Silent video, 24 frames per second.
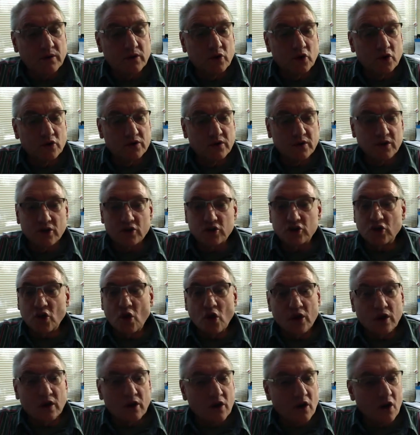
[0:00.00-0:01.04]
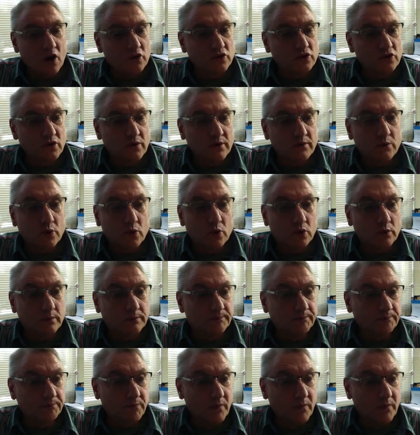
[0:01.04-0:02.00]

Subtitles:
using the sine and cosine rule.